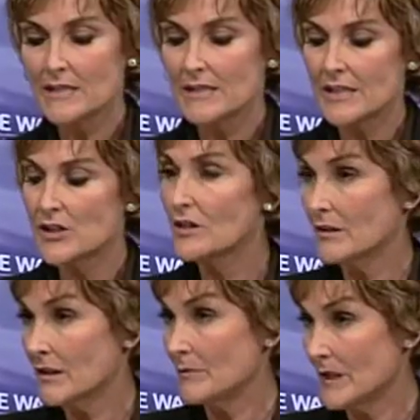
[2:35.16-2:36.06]
decision going to
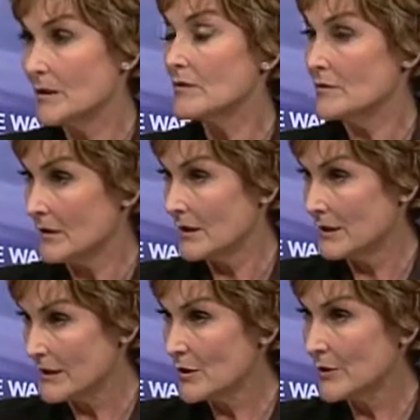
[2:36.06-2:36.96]
come down to? It, it
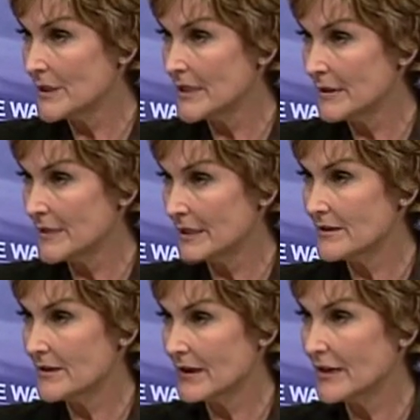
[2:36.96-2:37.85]
is going to come down
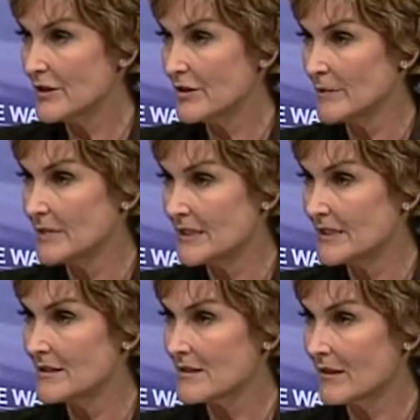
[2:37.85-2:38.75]
to the AQMD
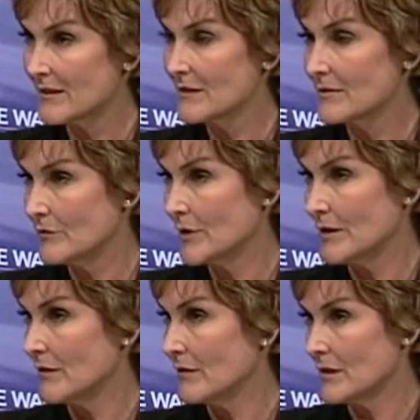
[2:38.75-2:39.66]
deciding
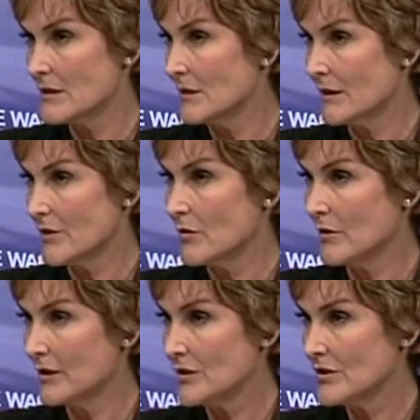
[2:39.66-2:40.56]
whether it's an air
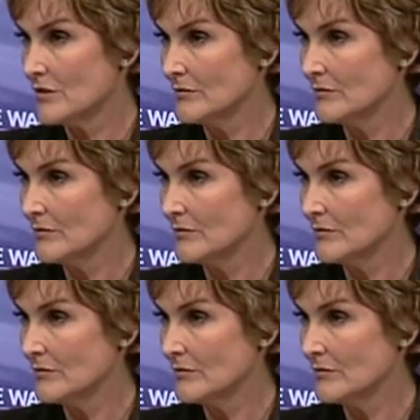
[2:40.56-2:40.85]
quality issue?